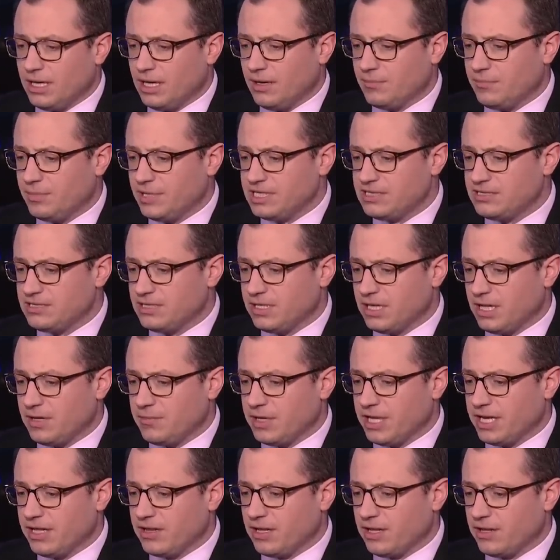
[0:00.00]
Yeah, basically, I
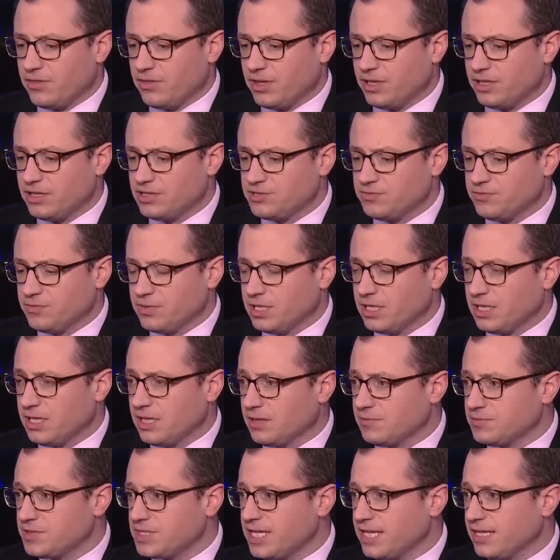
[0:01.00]
mean, I, I think this
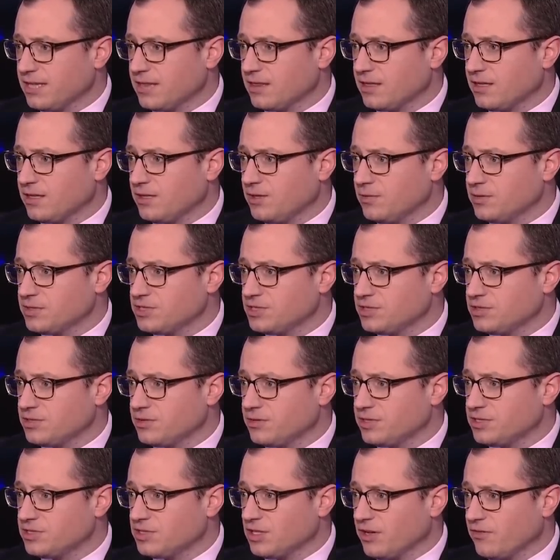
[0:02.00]
really upset the U.S.
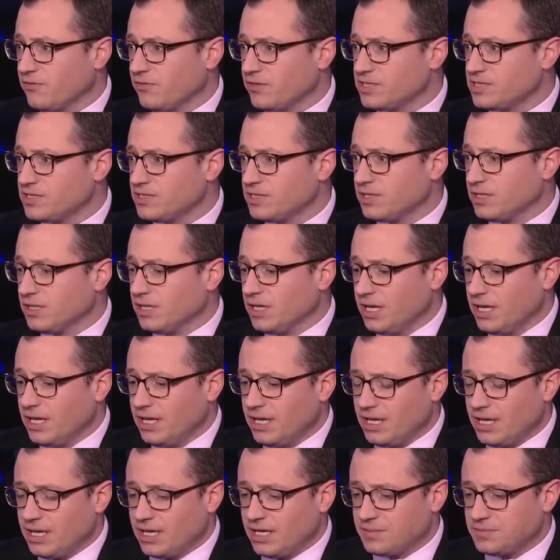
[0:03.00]
attorney's office and,
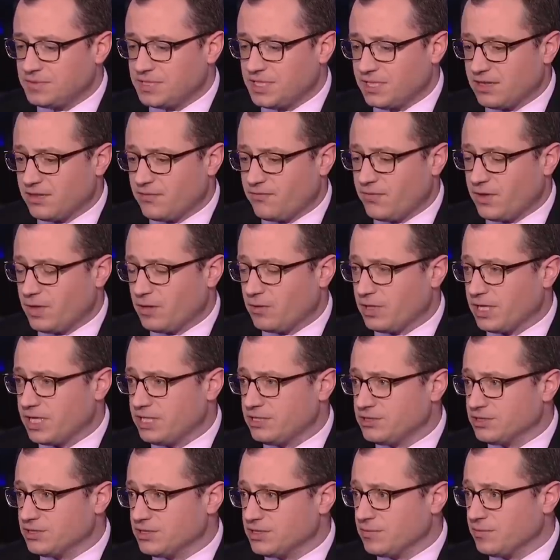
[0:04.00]
and upset the federal
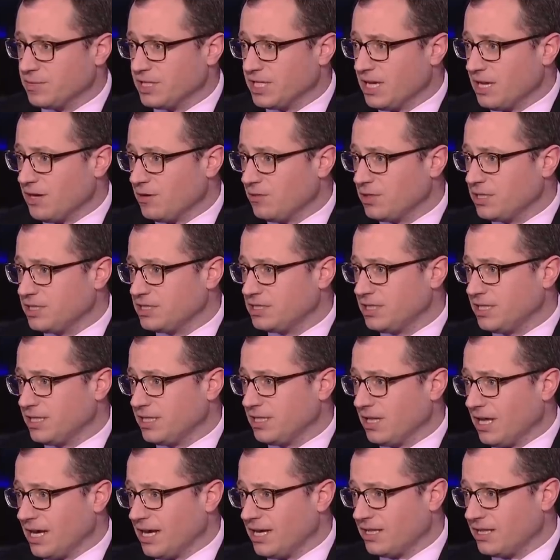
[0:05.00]
agents. I mean, not only did
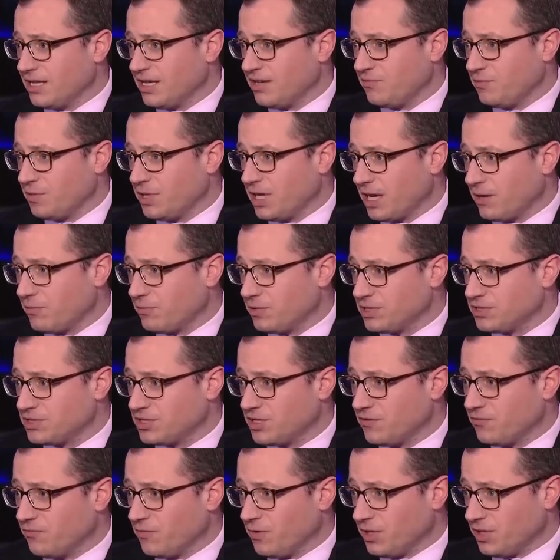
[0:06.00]
he lie to the FBI when he
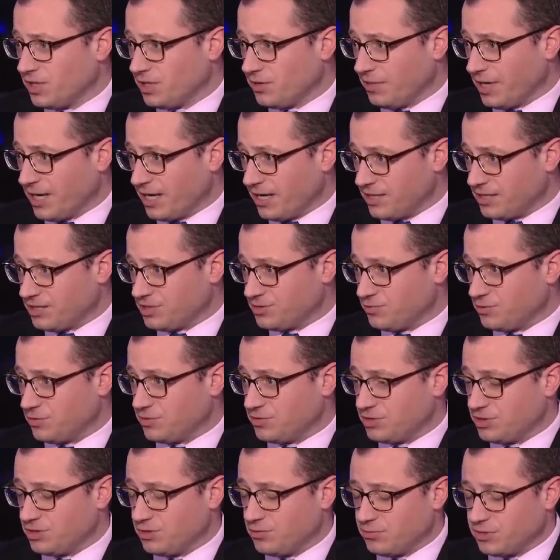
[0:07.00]
was confronted about it, as
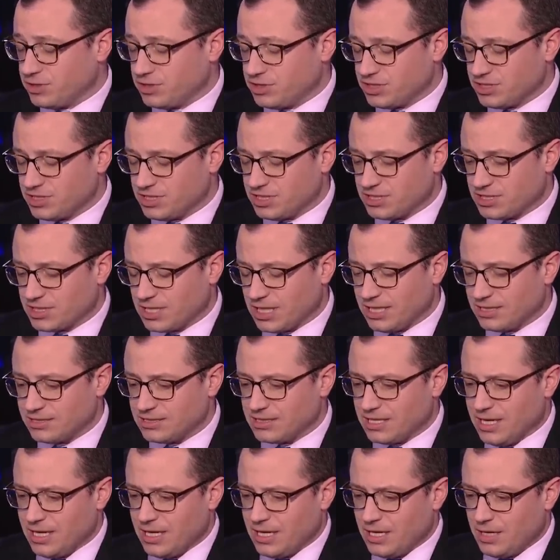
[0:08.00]
we, we just
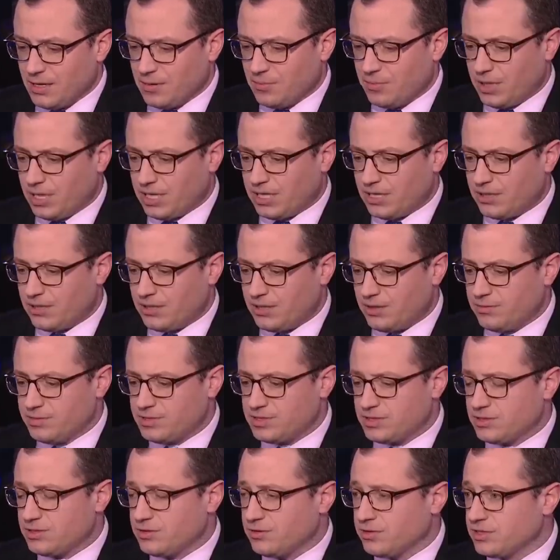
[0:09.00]
discussed, but the
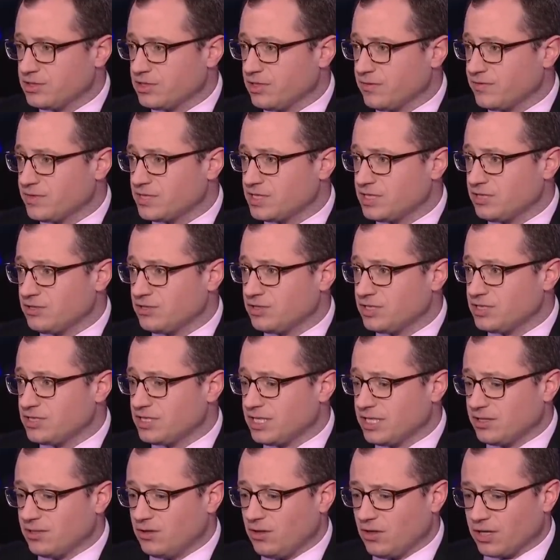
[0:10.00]
U.S. attorney's office essentially
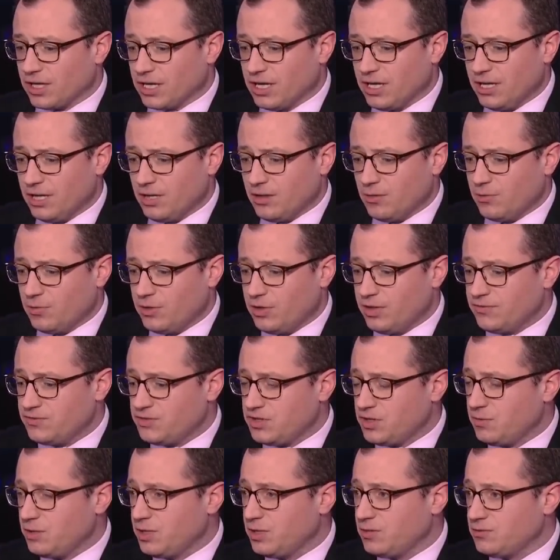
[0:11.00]
saying, look, when you
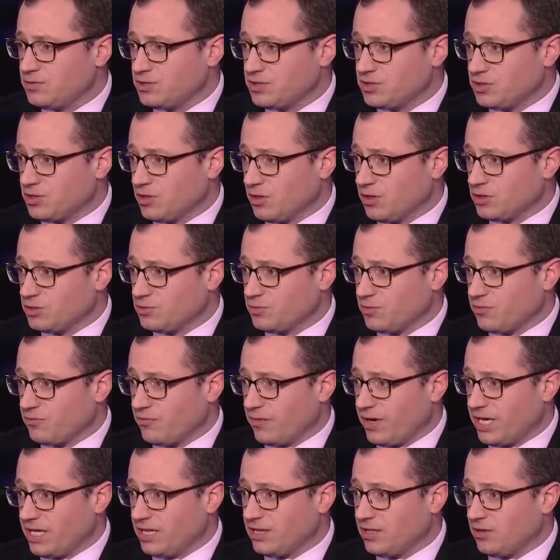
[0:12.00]
have somebody who's charged
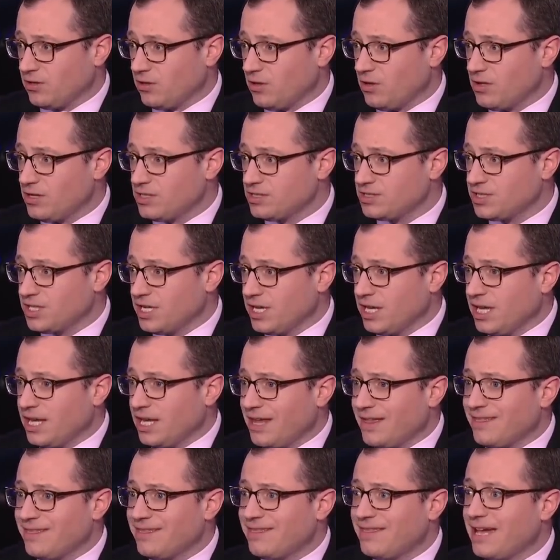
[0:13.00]
with writing the laws,
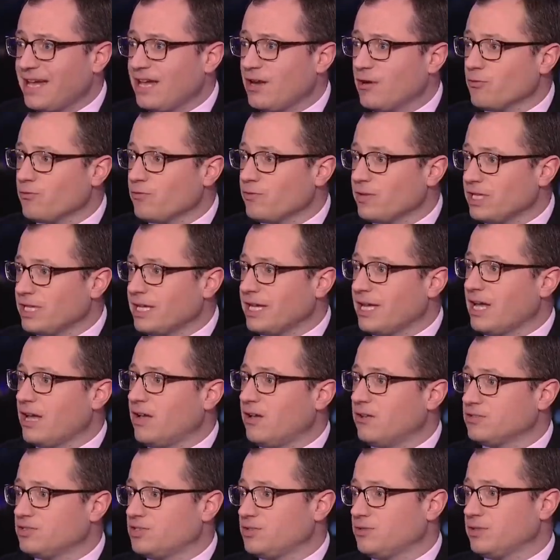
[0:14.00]
they are really
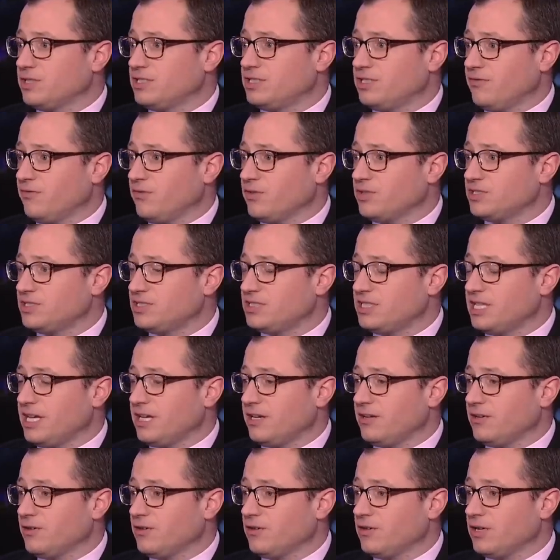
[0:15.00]
held to a different
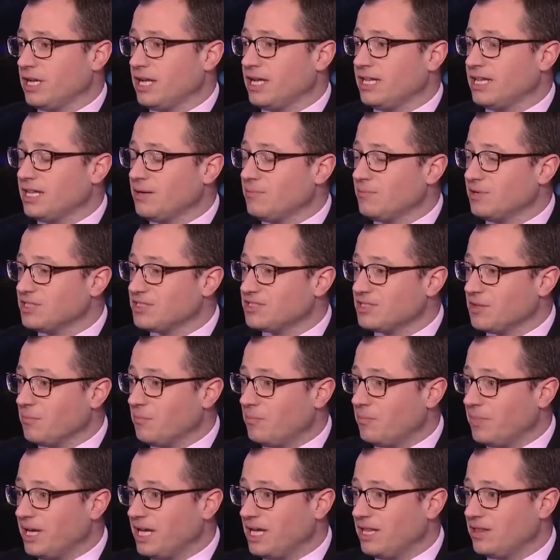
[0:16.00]
standard and they must
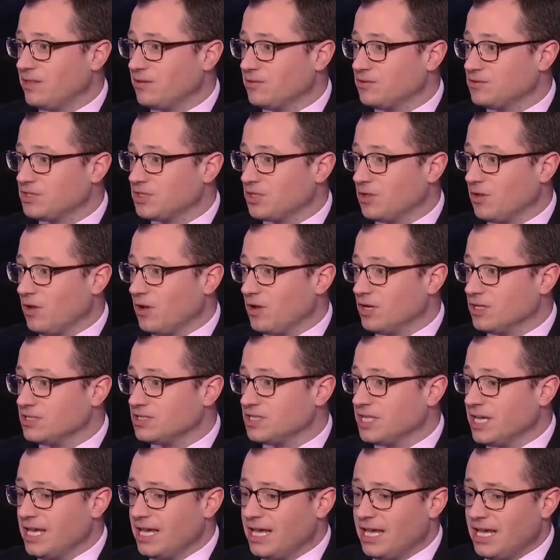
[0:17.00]
obey those
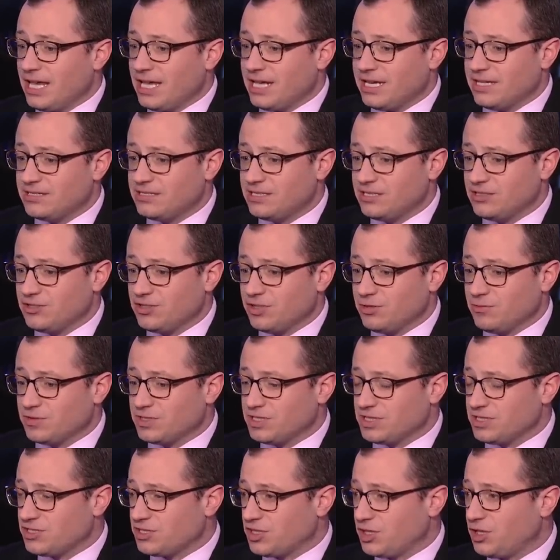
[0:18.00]
laws. And essentially, it was this